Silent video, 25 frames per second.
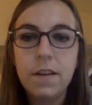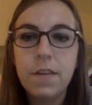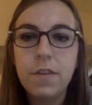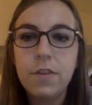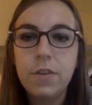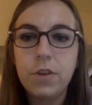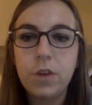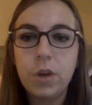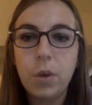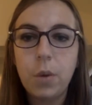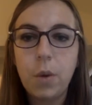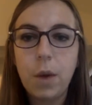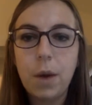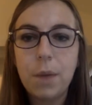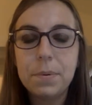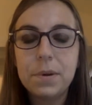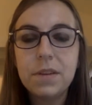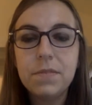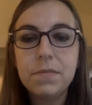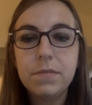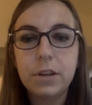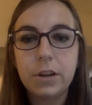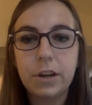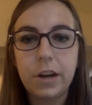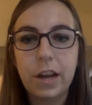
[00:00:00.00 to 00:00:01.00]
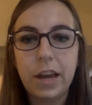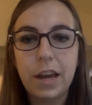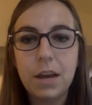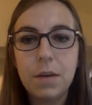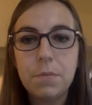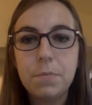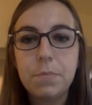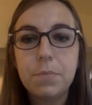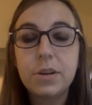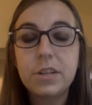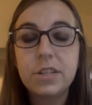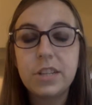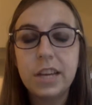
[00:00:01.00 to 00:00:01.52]
Through cooperative learning,
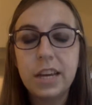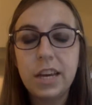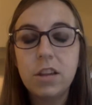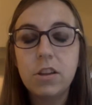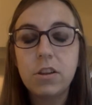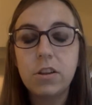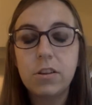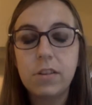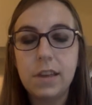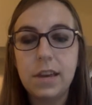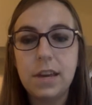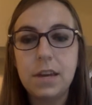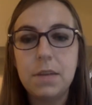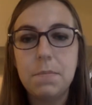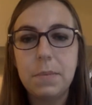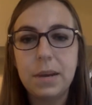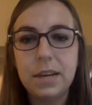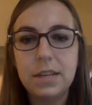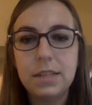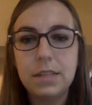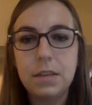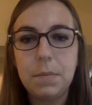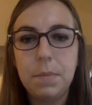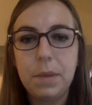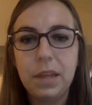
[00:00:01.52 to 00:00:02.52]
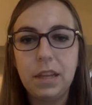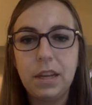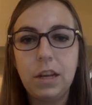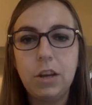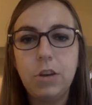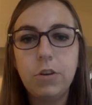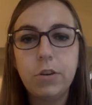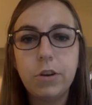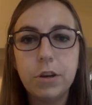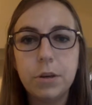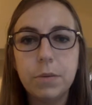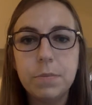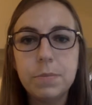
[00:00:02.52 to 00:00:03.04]
particularly in mixed ability
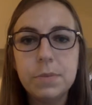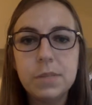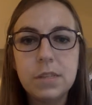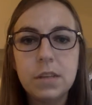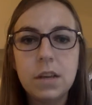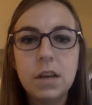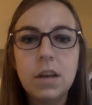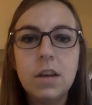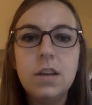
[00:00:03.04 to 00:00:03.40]
groups,